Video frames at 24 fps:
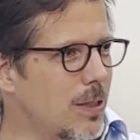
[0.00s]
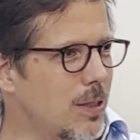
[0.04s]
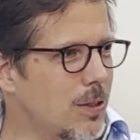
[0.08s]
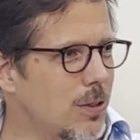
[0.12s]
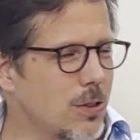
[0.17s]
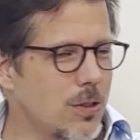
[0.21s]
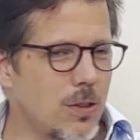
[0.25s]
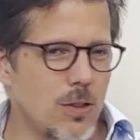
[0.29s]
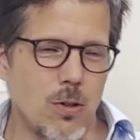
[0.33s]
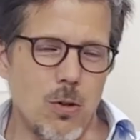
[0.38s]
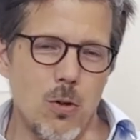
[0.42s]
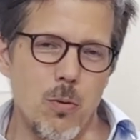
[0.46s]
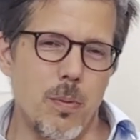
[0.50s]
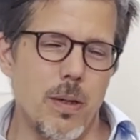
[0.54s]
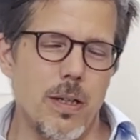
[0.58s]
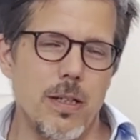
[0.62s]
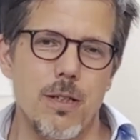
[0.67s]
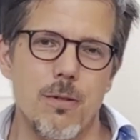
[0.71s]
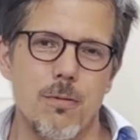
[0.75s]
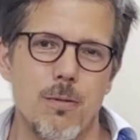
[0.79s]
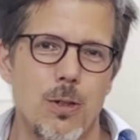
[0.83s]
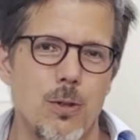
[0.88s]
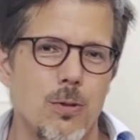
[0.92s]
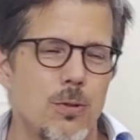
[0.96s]
Because
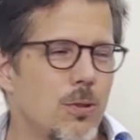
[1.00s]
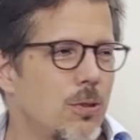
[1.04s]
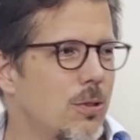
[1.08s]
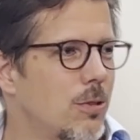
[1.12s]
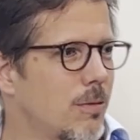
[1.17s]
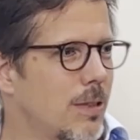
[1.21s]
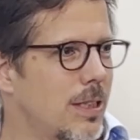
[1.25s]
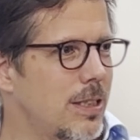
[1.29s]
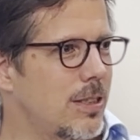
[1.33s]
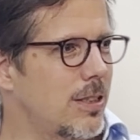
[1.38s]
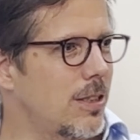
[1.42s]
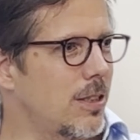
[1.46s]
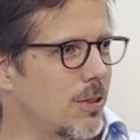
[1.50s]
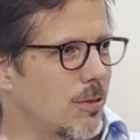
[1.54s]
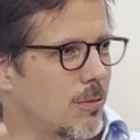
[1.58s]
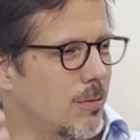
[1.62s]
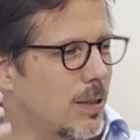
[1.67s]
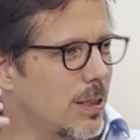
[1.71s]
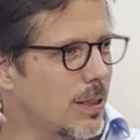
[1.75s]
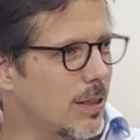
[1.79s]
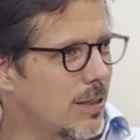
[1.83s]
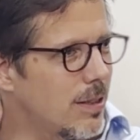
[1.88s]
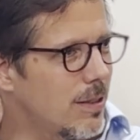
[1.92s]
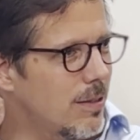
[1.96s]
nobody rode to the rescue
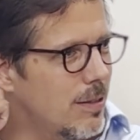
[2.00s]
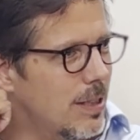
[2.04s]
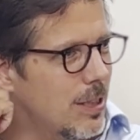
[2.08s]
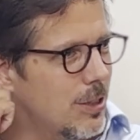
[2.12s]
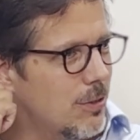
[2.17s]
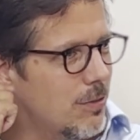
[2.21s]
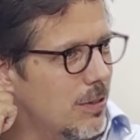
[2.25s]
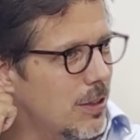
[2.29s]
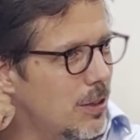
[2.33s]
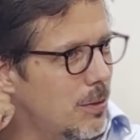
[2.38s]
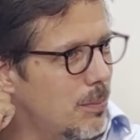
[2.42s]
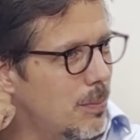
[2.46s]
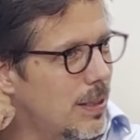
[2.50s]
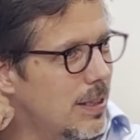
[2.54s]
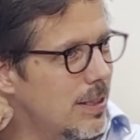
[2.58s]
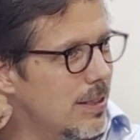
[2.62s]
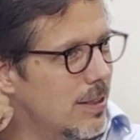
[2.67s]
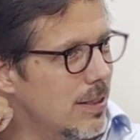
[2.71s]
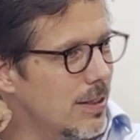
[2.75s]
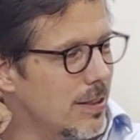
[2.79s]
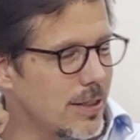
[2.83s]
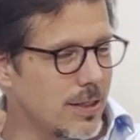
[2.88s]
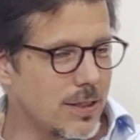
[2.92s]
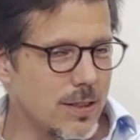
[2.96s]
when Israel
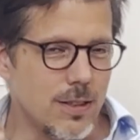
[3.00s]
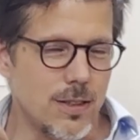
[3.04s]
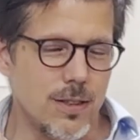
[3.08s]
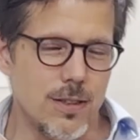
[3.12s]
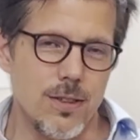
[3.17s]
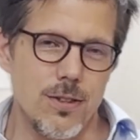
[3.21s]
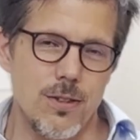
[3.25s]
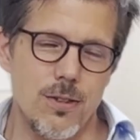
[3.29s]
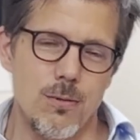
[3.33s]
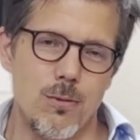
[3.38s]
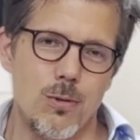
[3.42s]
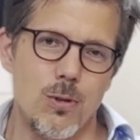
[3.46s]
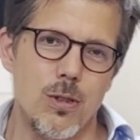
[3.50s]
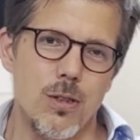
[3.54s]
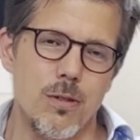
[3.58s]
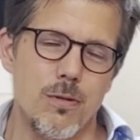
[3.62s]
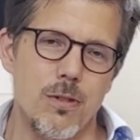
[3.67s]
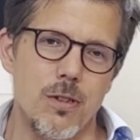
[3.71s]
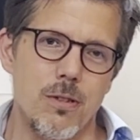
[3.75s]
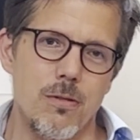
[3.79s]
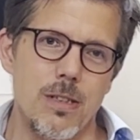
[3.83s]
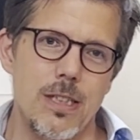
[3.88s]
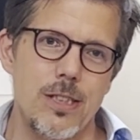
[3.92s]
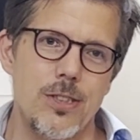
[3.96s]
basically started a war
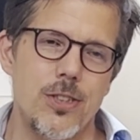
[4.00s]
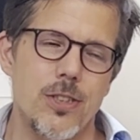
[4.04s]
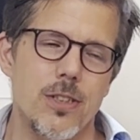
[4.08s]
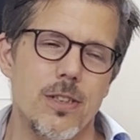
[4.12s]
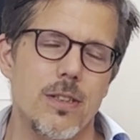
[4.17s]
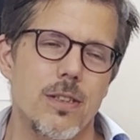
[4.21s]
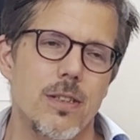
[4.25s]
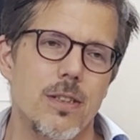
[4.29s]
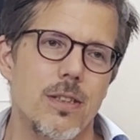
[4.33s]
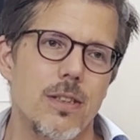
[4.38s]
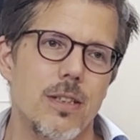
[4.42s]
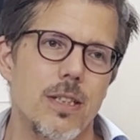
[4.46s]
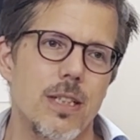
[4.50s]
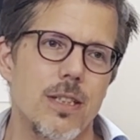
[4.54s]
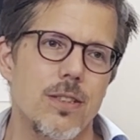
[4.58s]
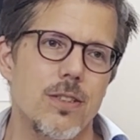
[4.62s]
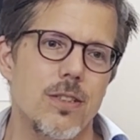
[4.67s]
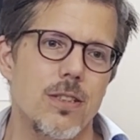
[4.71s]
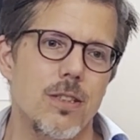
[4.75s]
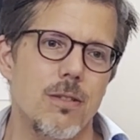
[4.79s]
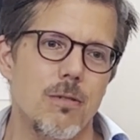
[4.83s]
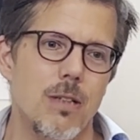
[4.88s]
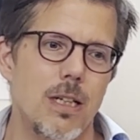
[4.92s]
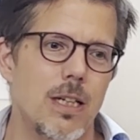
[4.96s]
of aggression
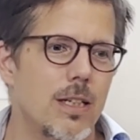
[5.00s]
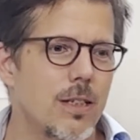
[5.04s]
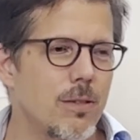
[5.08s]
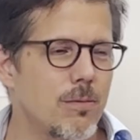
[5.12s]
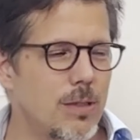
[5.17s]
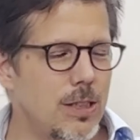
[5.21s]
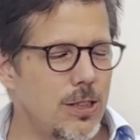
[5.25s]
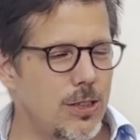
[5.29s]
against Iran,